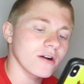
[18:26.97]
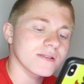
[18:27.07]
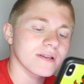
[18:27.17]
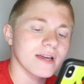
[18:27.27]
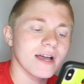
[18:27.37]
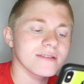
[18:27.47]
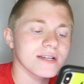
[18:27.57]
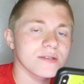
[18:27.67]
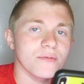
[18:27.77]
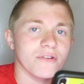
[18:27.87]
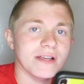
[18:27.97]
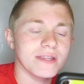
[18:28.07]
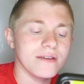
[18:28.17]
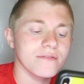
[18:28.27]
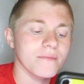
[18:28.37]
so good night. I'll text you before I
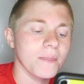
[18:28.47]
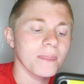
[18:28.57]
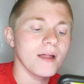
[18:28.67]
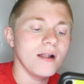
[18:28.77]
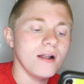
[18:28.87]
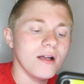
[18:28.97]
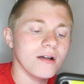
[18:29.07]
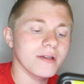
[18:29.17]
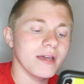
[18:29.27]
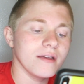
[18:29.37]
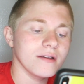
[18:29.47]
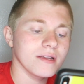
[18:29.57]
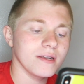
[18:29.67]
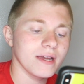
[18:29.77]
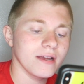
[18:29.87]
leave. Okay,
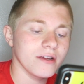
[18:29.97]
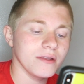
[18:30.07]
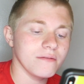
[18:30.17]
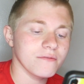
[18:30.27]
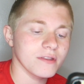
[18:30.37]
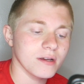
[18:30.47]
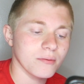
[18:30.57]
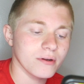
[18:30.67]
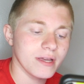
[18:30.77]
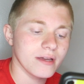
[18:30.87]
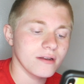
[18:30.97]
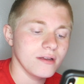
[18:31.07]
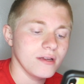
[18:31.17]
good night. Are you leaving for the airport yet?